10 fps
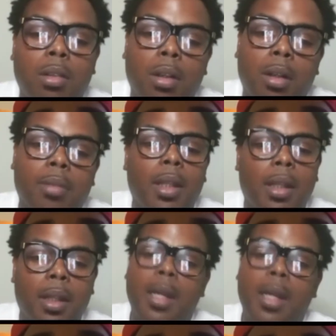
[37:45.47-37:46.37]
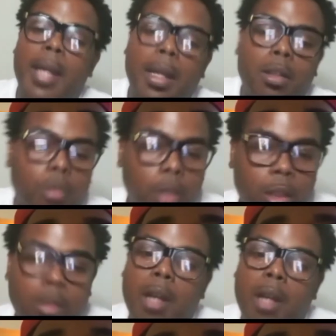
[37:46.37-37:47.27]
You know what I'm saying? Like
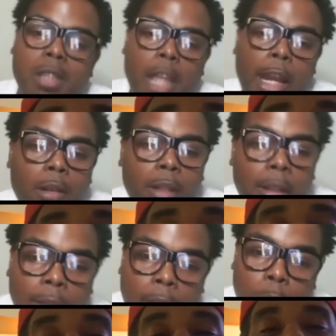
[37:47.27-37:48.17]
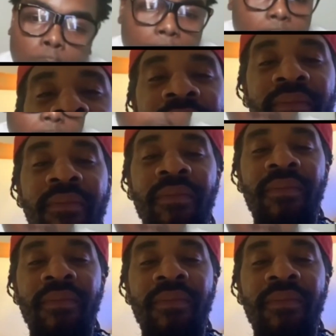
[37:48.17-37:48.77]
real talk. Shout out TC, Wild Child,